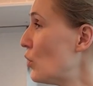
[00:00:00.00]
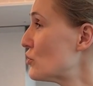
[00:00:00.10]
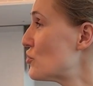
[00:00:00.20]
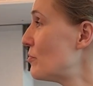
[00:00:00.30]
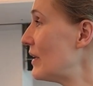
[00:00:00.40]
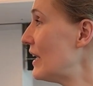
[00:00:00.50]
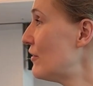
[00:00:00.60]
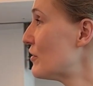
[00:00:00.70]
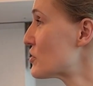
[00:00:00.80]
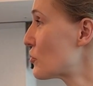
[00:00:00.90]
what do you
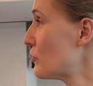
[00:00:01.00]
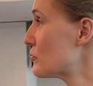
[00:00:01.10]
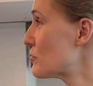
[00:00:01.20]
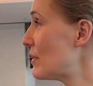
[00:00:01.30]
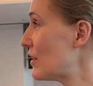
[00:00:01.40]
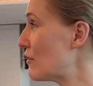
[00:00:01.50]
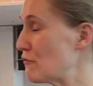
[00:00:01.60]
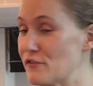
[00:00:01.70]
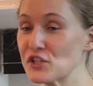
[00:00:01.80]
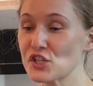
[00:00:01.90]
believe is going to be the
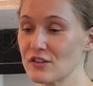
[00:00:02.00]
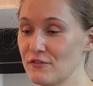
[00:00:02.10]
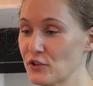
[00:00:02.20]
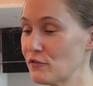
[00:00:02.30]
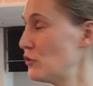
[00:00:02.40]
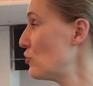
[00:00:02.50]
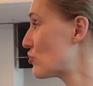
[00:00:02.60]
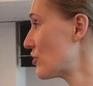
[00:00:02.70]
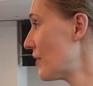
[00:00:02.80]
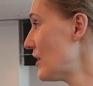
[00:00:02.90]
vision for the
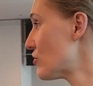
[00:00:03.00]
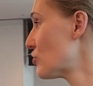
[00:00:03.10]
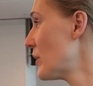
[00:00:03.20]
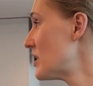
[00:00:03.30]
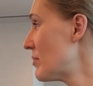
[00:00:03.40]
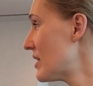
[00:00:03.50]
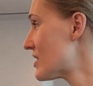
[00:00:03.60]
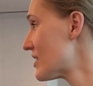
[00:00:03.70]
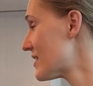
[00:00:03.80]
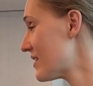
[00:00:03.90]
future, right? So 20
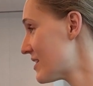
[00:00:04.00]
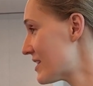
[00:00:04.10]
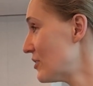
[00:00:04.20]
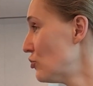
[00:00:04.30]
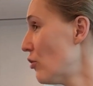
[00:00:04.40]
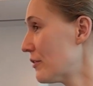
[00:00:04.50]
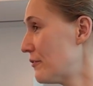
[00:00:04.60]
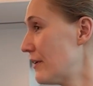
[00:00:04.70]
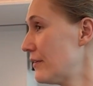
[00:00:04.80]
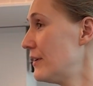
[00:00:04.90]
minutes is uh, still not
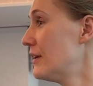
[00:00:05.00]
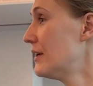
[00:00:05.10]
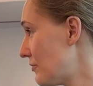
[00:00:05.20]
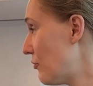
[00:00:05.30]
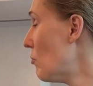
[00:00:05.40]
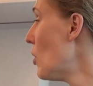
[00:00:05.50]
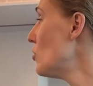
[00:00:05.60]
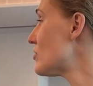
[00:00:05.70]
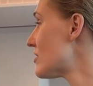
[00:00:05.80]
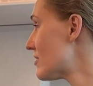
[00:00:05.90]
very, for
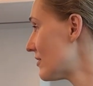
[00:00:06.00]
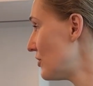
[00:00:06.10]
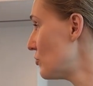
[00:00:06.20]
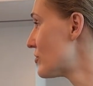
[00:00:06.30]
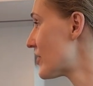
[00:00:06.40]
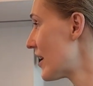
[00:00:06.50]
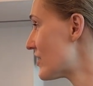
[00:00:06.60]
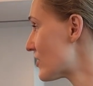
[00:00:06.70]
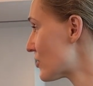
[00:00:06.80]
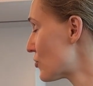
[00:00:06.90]
most uh, use
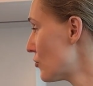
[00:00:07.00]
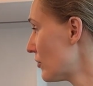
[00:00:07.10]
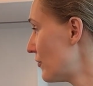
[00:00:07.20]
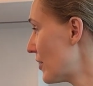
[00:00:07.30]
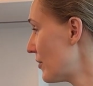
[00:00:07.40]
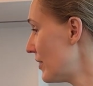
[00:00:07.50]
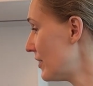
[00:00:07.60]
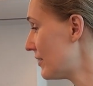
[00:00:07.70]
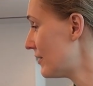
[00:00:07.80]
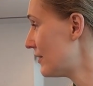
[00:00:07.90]
cases, it's not
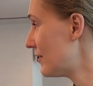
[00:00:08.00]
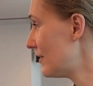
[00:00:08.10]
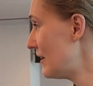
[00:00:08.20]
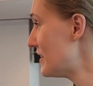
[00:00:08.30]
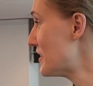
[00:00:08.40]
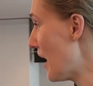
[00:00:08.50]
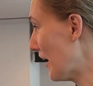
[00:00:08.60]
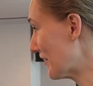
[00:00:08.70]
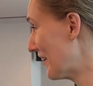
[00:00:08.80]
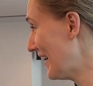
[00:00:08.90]
very uh,
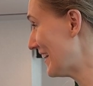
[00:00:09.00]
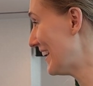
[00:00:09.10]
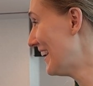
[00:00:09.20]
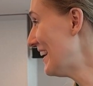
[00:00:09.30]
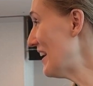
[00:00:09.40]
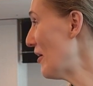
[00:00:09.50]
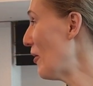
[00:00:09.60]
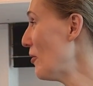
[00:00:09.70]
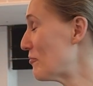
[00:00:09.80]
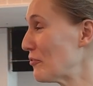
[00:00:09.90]
Lisa, right? Yeah, yeah.
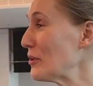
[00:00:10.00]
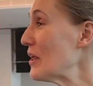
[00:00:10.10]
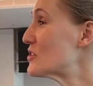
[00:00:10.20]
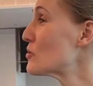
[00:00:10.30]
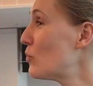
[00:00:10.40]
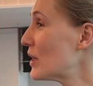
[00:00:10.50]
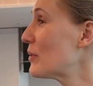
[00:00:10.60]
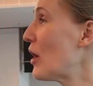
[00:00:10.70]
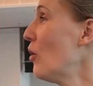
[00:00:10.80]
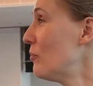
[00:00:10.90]
hopeful. So what are
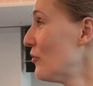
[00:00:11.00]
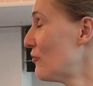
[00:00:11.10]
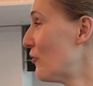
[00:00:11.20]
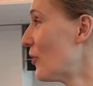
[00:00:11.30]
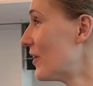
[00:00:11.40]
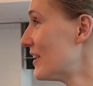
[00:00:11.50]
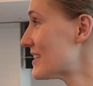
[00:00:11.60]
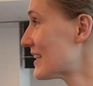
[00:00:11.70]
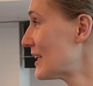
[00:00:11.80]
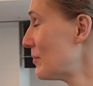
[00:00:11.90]
we hopeful for? Is
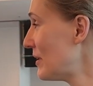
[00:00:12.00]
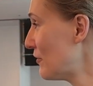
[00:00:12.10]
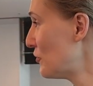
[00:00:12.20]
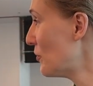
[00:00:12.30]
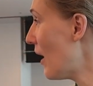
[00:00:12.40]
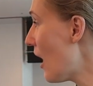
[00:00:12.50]
it going to be a few